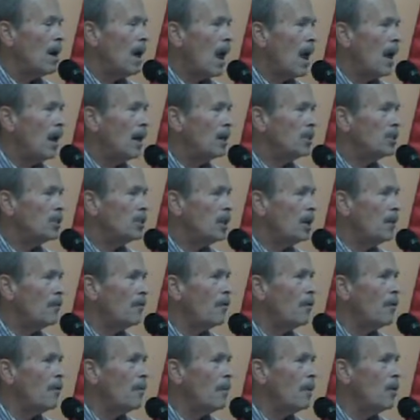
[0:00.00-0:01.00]
And it's
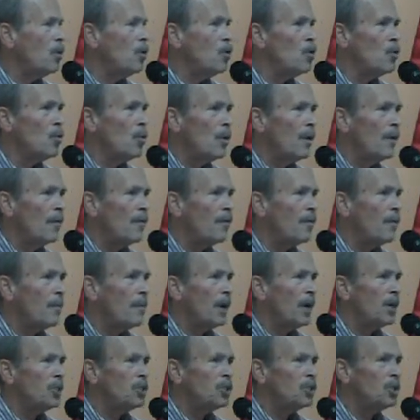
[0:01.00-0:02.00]
new
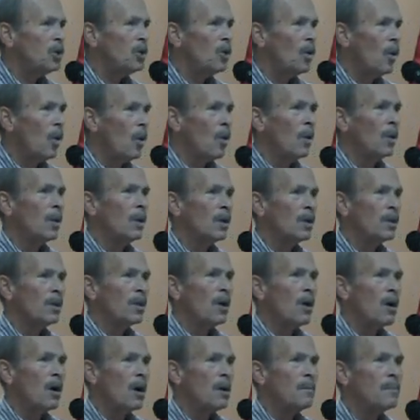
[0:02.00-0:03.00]
information all the
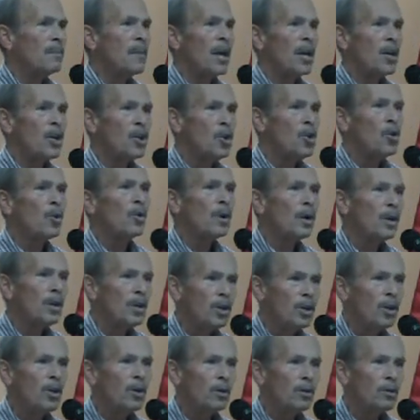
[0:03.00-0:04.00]
time that you
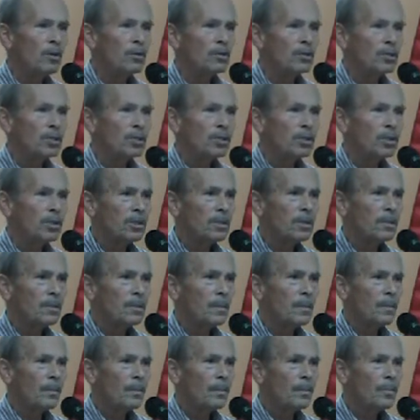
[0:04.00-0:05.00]
can use
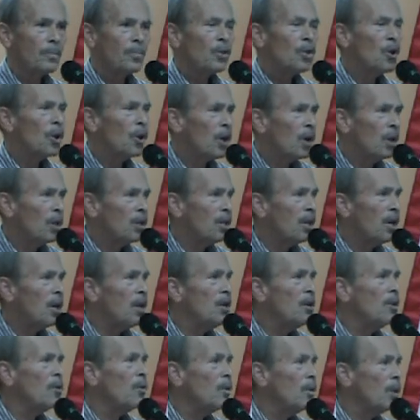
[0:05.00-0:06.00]
to
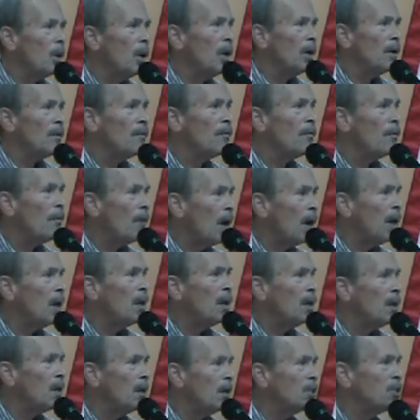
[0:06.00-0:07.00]
continue in
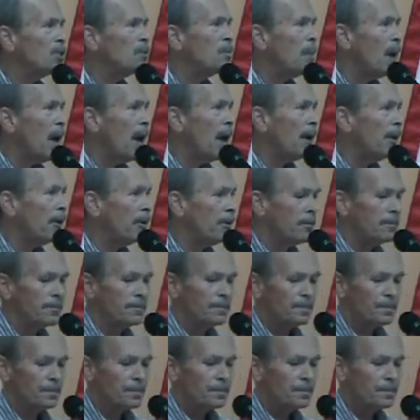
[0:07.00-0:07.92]
fighting this battle.